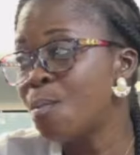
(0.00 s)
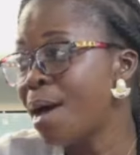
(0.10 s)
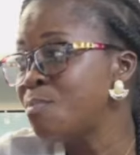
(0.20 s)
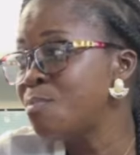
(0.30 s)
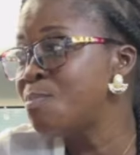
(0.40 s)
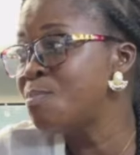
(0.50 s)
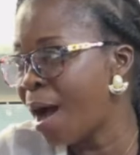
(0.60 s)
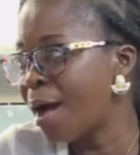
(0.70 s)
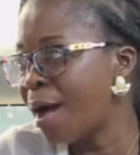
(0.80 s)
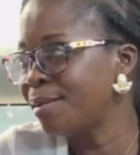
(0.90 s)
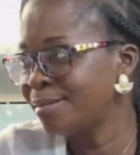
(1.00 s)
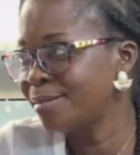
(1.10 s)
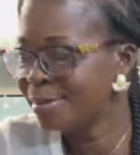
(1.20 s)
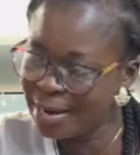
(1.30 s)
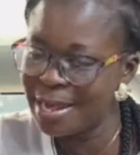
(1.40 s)
Money bubua.
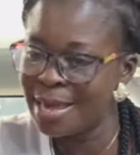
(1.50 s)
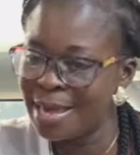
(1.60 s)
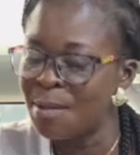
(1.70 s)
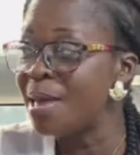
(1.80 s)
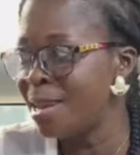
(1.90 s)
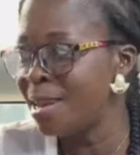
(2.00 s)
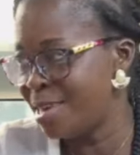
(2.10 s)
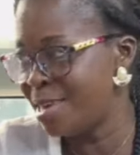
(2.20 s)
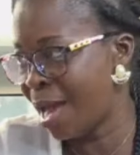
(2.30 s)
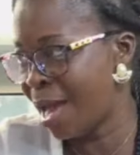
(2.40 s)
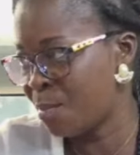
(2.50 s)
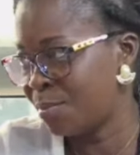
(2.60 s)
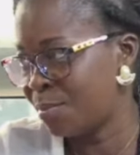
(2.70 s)
Yet there a be any ye am.